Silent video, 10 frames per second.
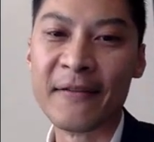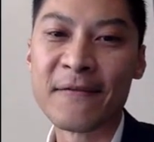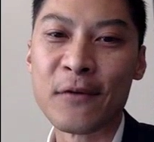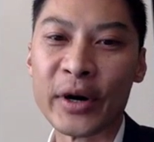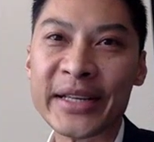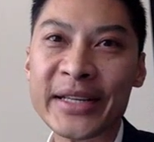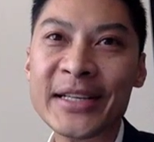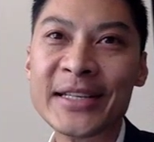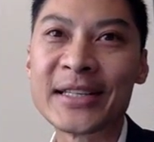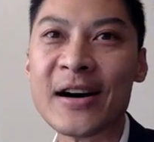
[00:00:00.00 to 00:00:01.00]
for
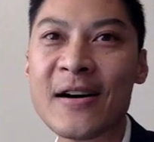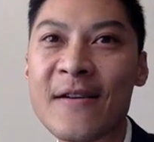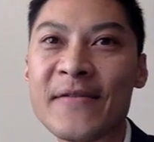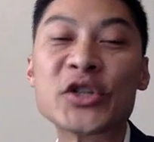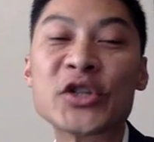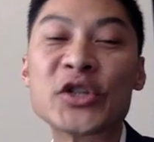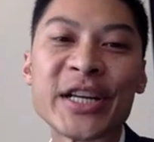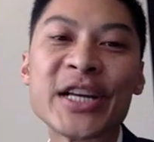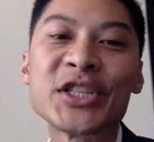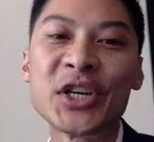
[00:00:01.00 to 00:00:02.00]
ease of
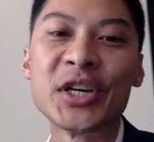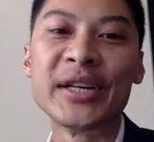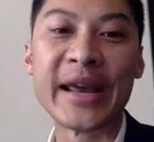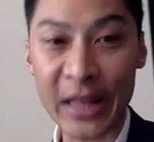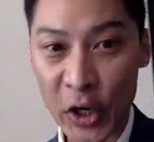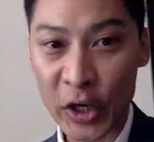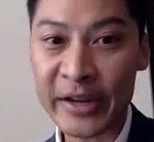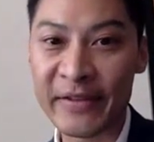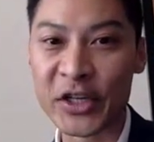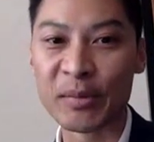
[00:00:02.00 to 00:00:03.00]
interpretation and clarity
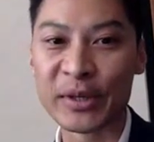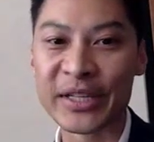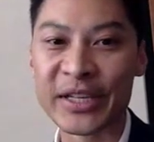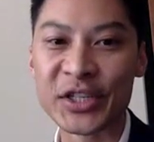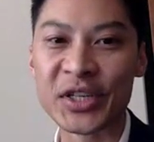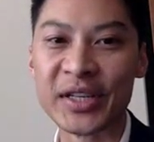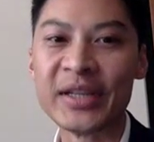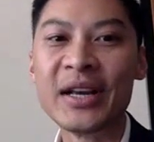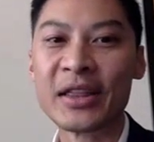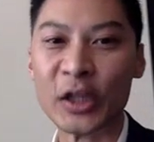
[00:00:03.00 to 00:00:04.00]
of interpretation,
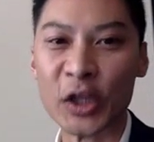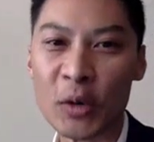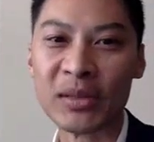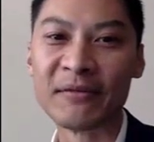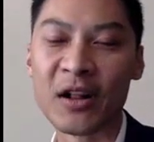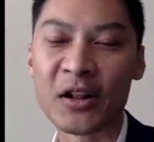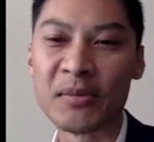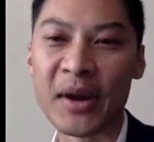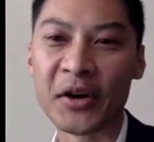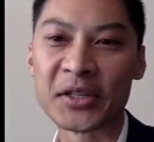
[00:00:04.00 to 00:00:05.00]
the low blood
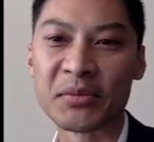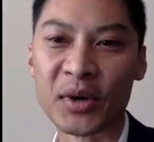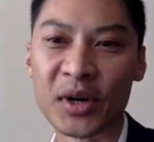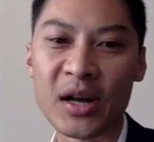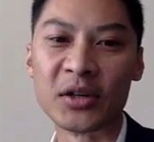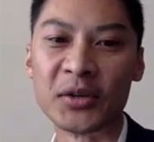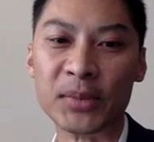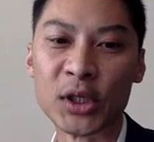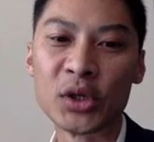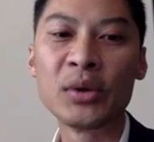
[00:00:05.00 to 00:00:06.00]
volume areas were colored
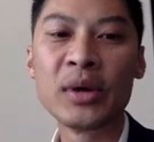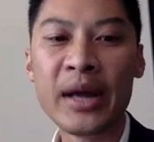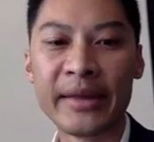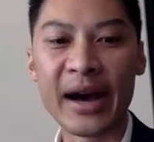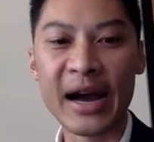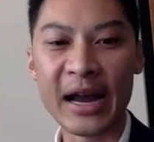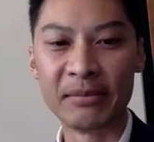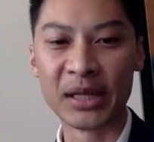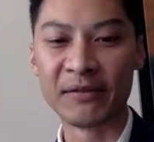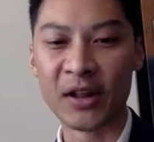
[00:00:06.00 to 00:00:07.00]
blue, the high
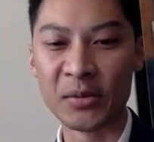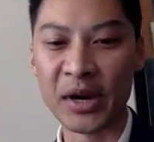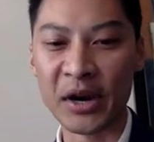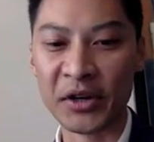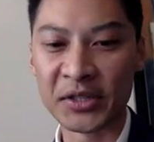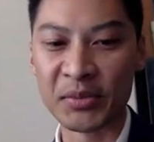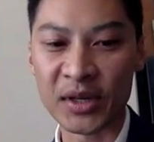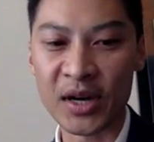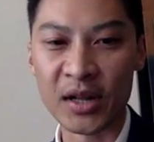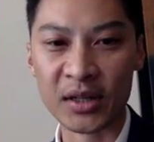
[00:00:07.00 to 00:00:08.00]
blood volume areas were
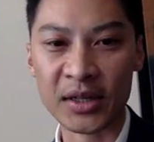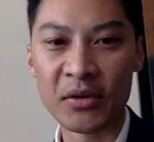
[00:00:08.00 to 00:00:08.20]
colored